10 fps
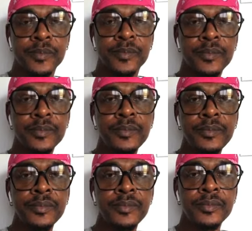
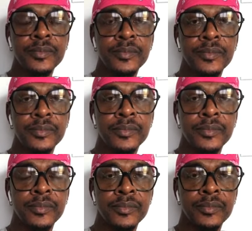
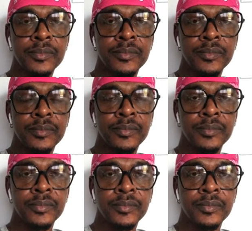
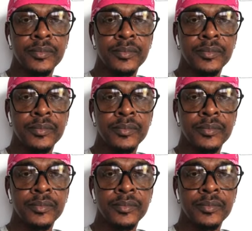(no one is talking)